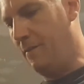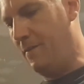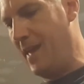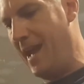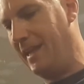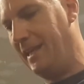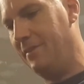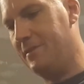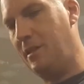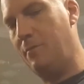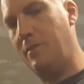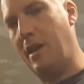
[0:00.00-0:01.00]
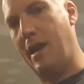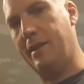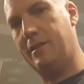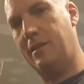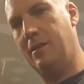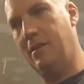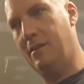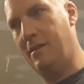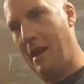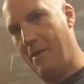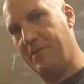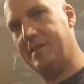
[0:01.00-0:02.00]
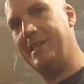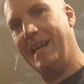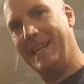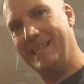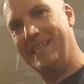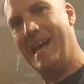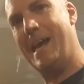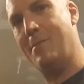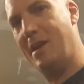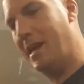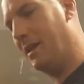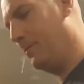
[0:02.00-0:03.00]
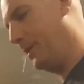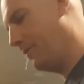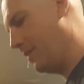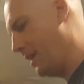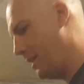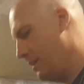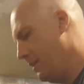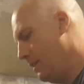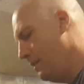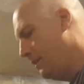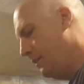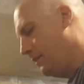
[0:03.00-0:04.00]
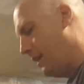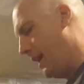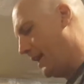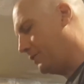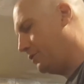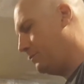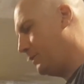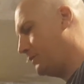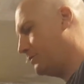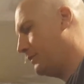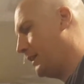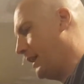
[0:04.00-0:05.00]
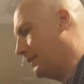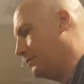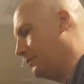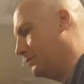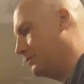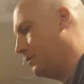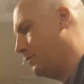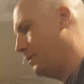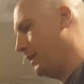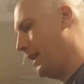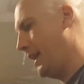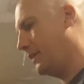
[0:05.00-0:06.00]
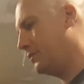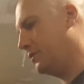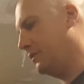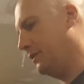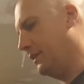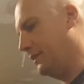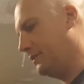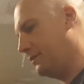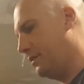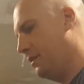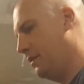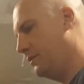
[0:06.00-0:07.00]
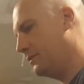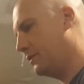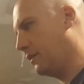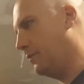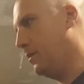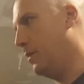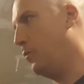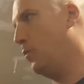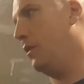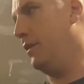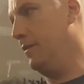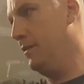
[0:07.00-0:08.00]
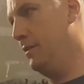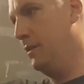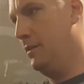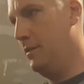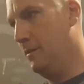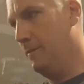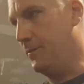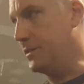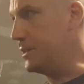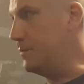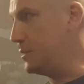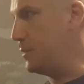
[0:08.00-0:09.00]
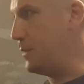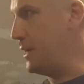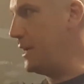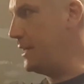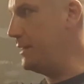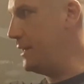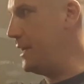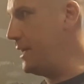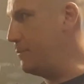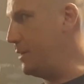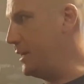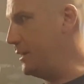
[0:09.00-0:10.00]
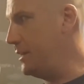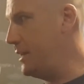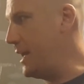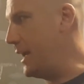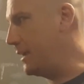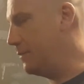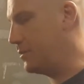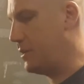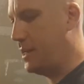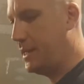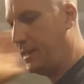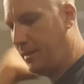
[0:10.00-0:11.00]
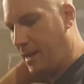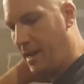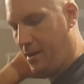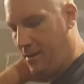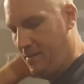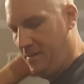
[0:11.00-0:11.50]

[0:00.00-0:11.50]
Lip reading: That gives him that half a second time ahead of me, right? Action beats reaction. So I'm going to action this. It's going to come up 1. This comes up behind the head, behind the neck. I'm trying to get that